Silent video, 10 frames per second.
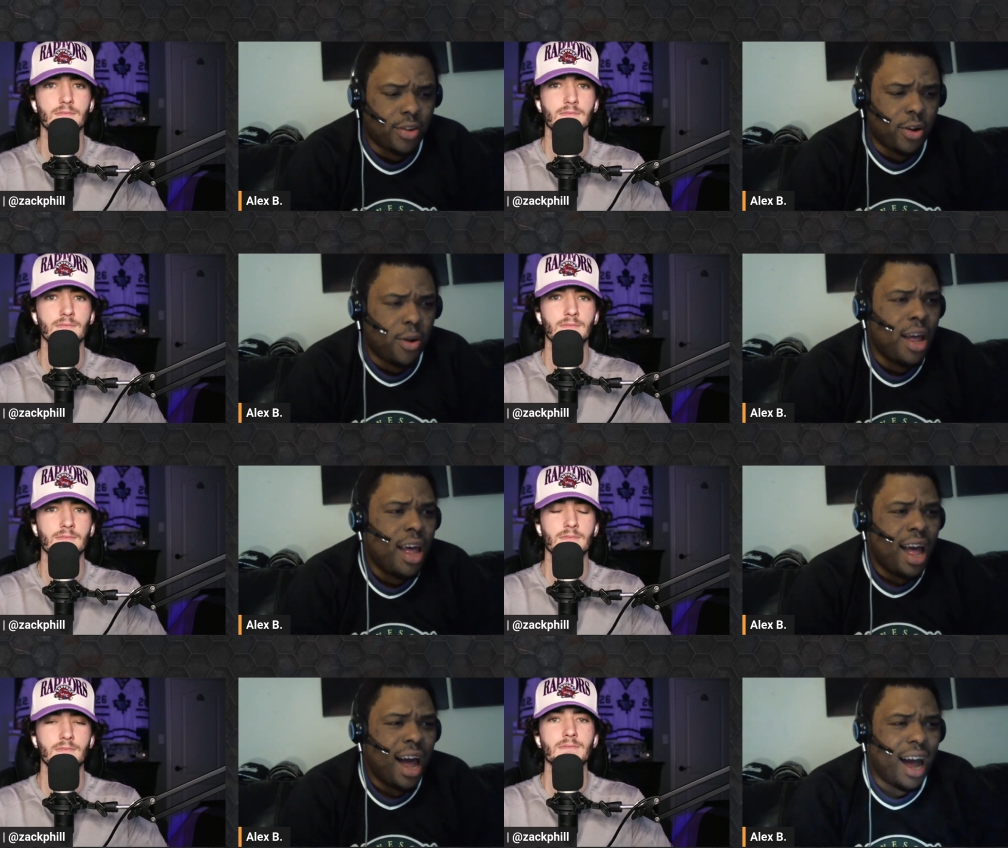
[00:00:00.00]
Speaker 1: So
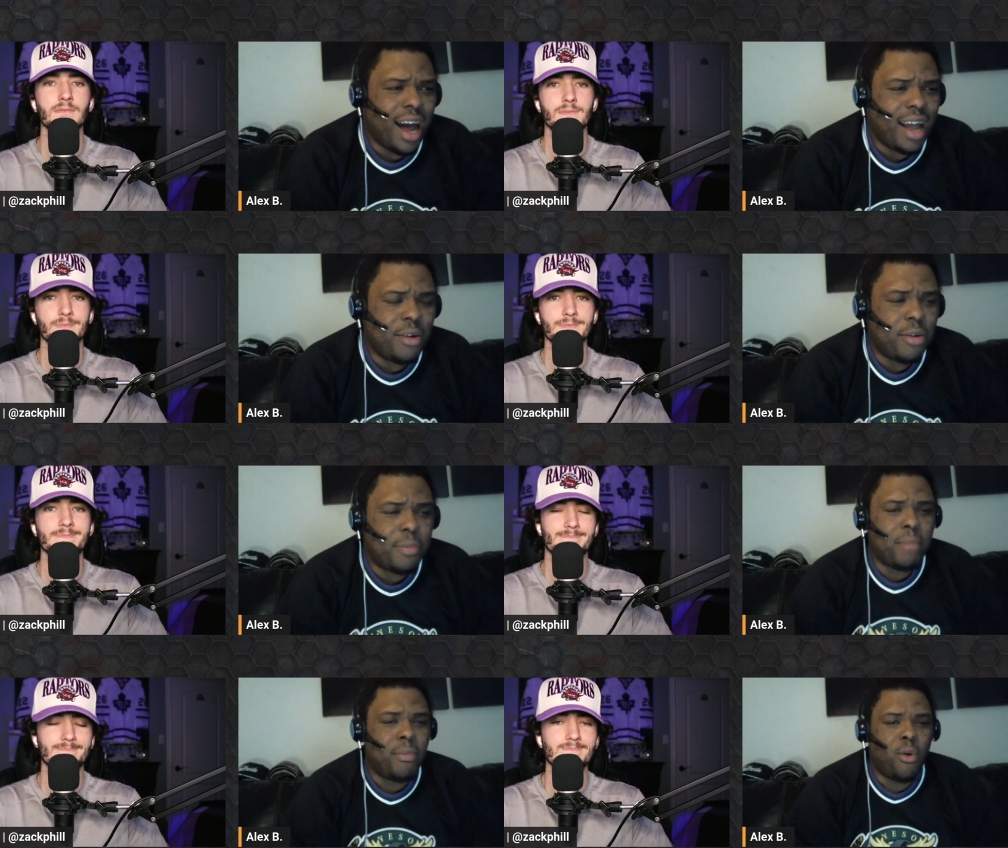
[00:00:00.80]
uh, it would
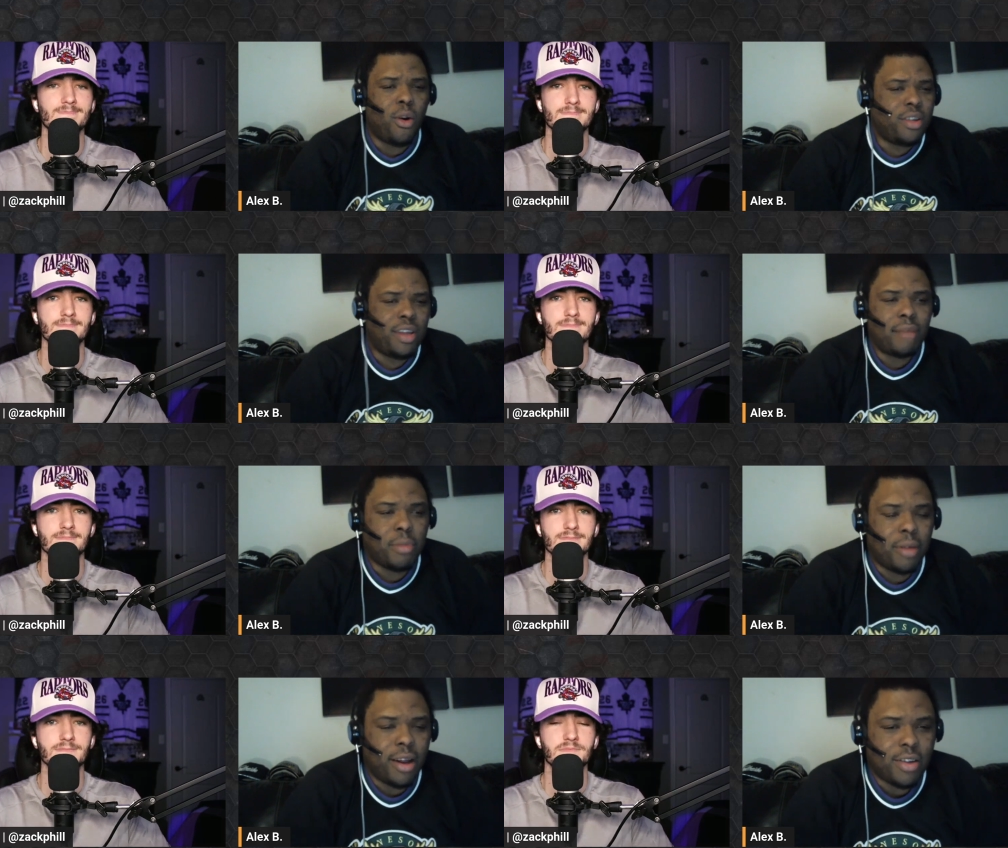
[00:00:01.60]
be more depth
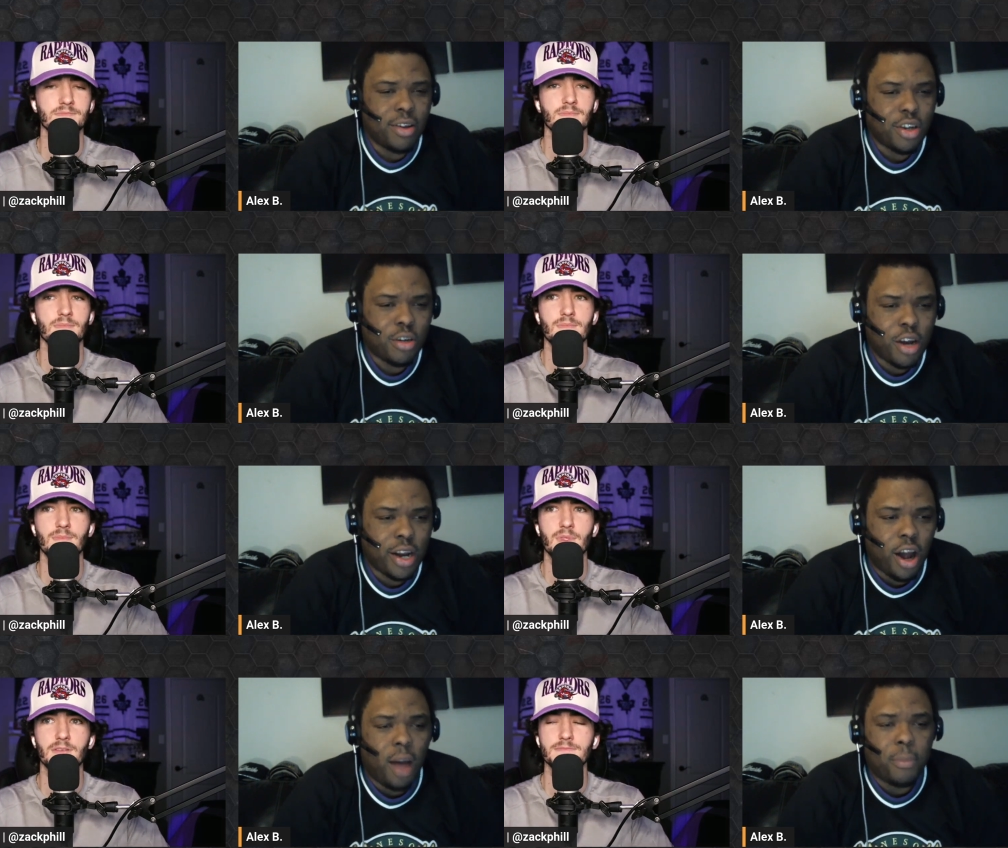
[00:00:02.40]
players. They're just trying
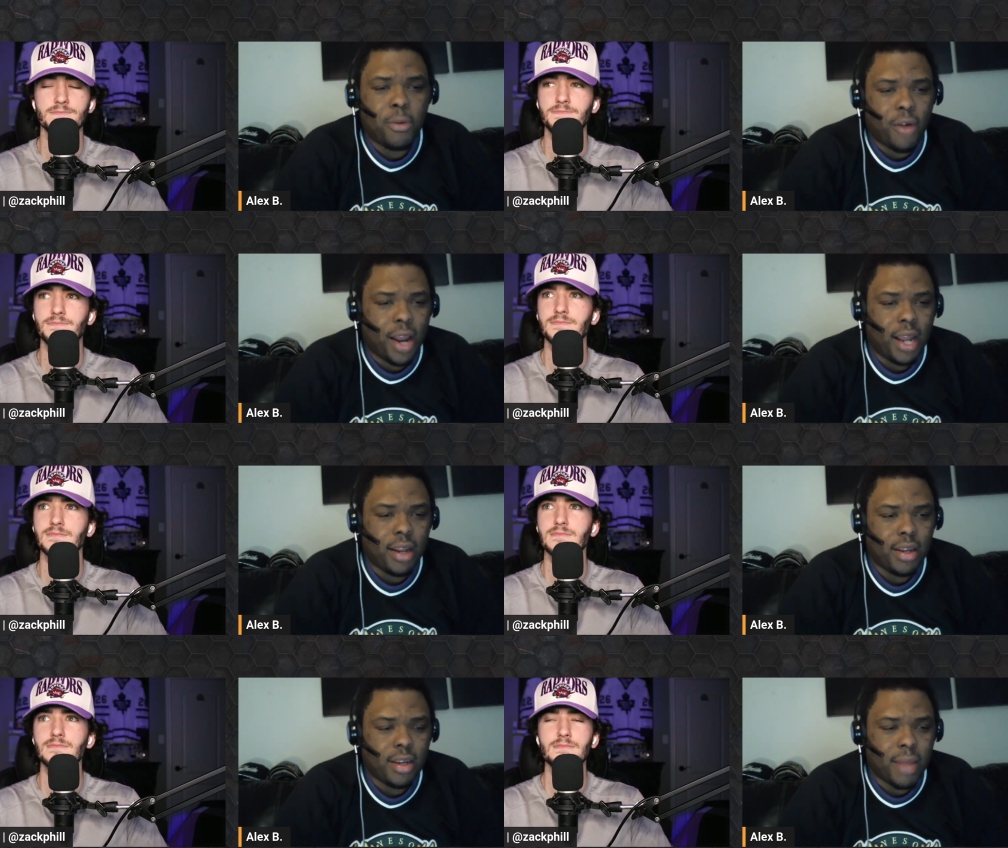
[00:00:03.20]
to upgrade
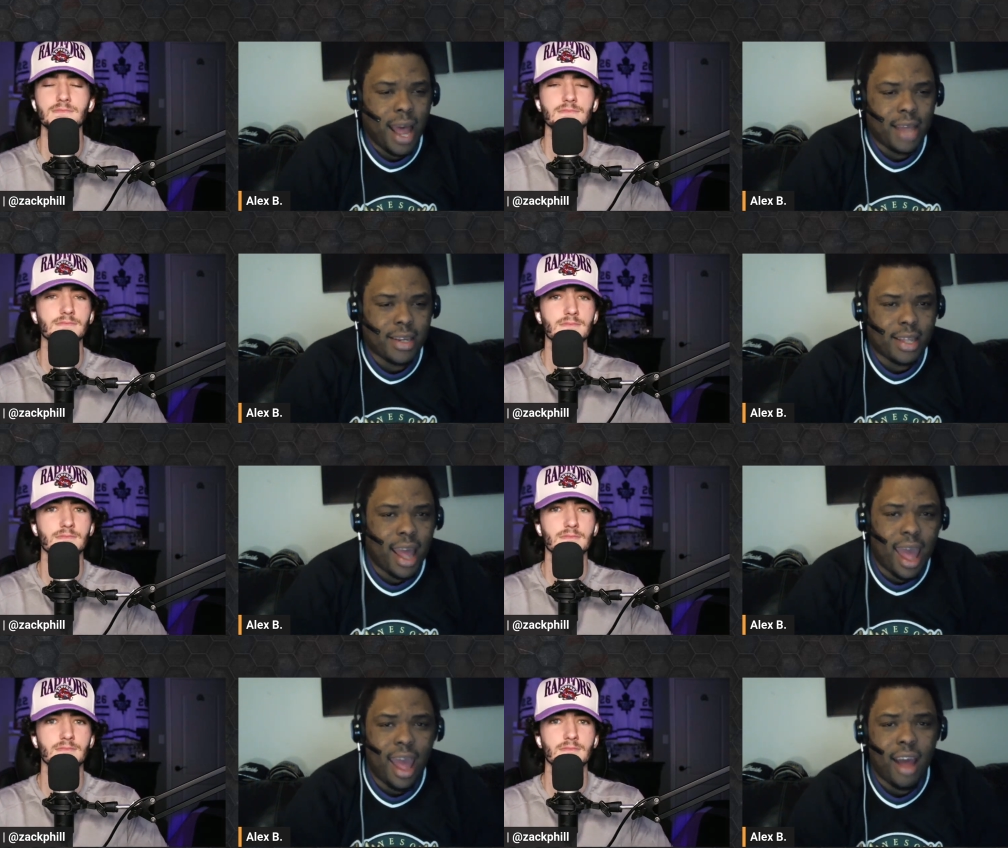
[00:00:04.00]
some guys that they
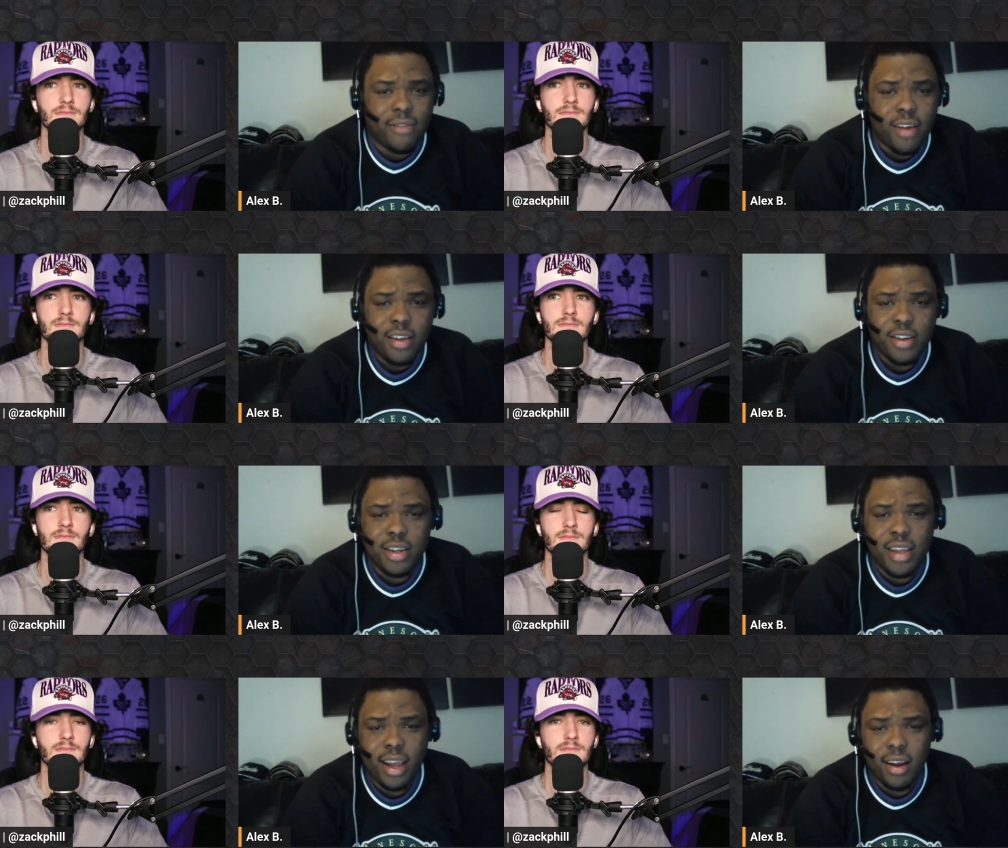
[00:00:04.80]
have.
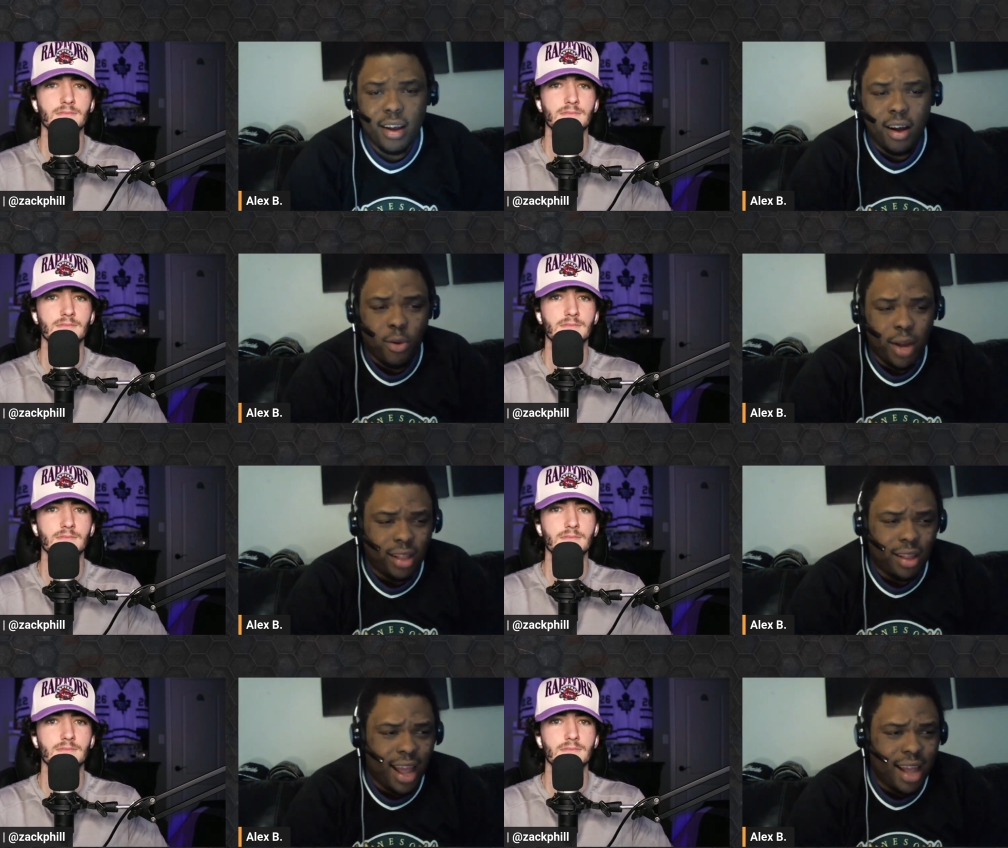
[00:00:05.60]
Just taking a, a quick
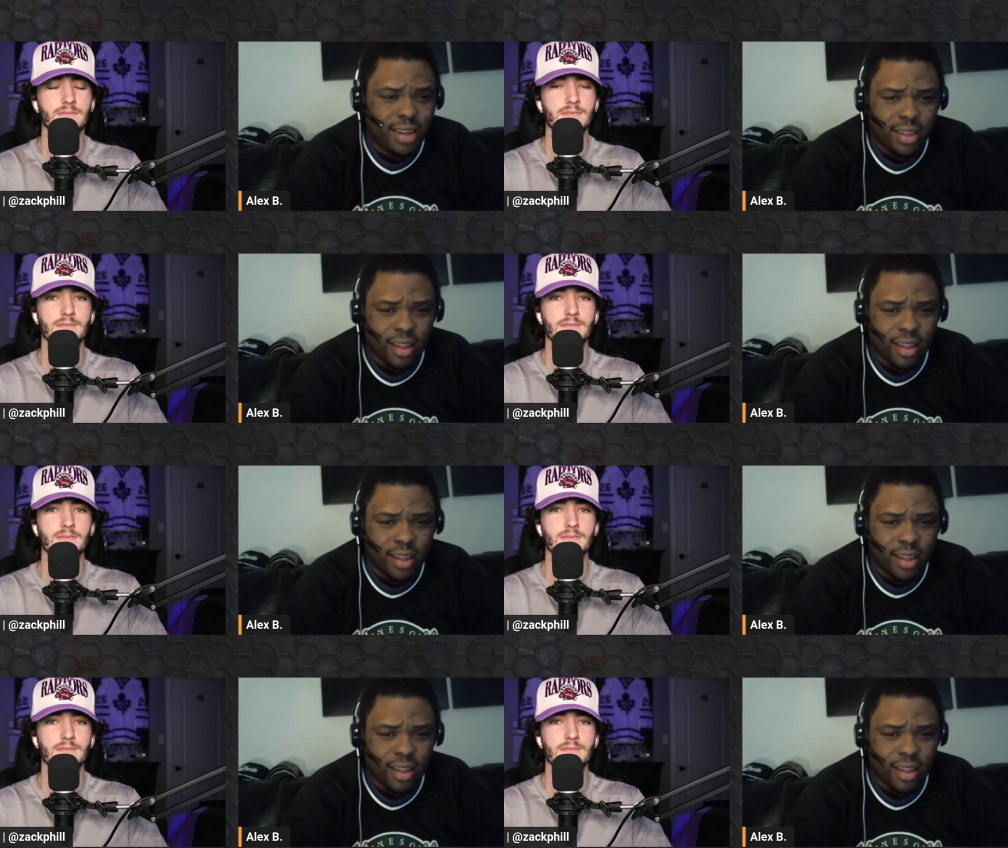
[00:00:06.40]
glance at